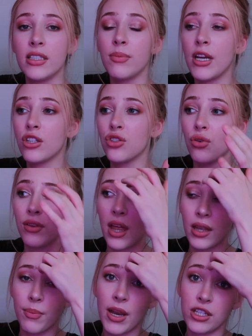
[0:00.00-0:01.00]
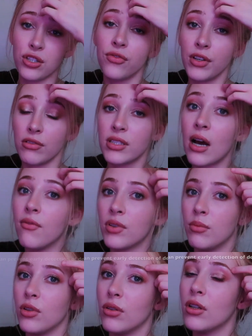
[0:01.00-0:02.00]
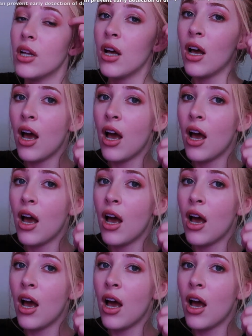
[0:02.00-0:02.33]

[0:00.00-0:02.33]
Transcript: to make sure that the patient feels comfortable.